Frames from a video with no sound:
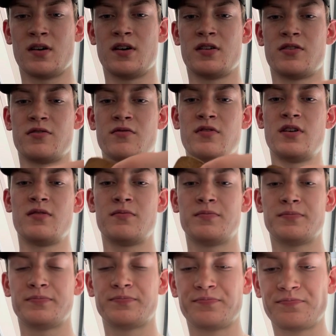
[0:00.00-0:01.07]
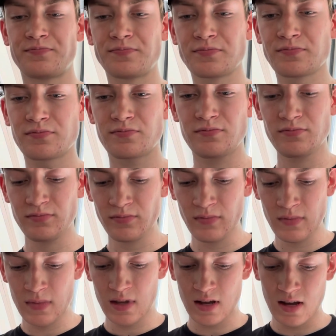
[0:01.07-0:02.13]
through it.
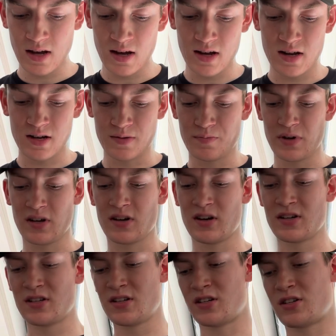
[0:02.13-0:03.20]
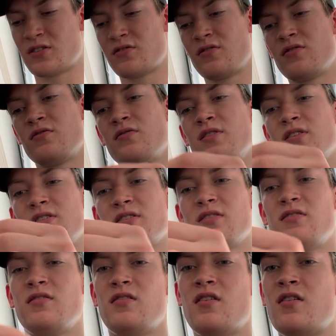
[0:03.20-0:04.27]
And because the screw is
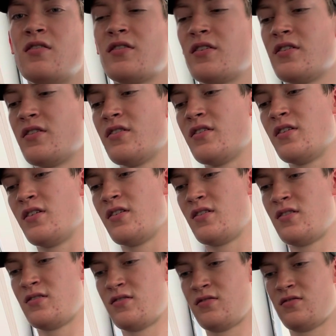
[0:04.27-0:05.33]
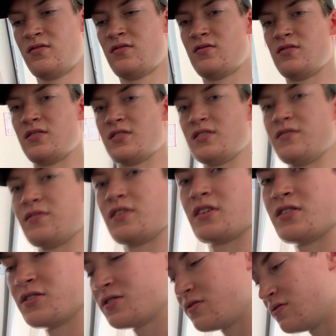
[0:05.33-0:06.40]
longer, let's see if I
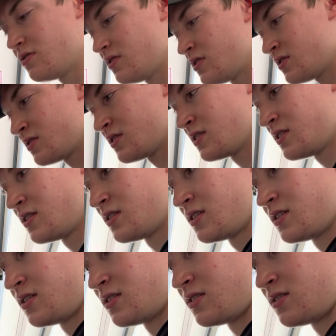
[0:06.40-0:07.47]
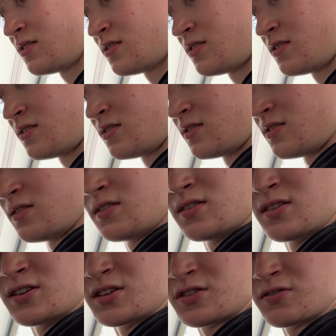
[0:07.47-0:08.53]
can show you this.
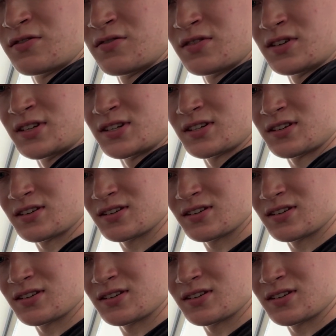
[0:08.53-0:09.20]
The screw is